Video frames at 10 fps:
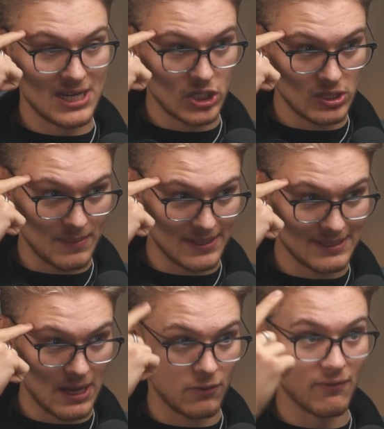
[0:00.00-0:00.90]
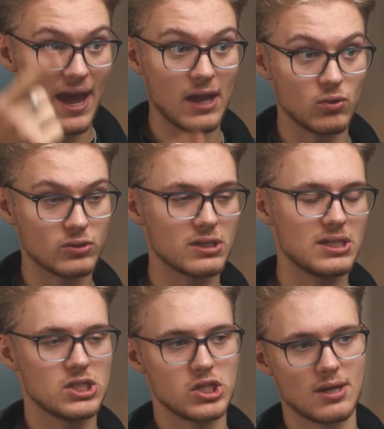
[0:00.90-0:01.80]
teach it to myself and also
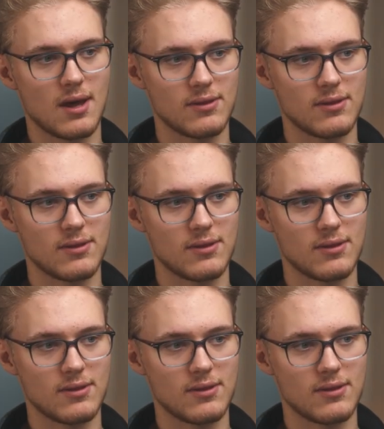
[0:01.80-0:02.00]
teach it to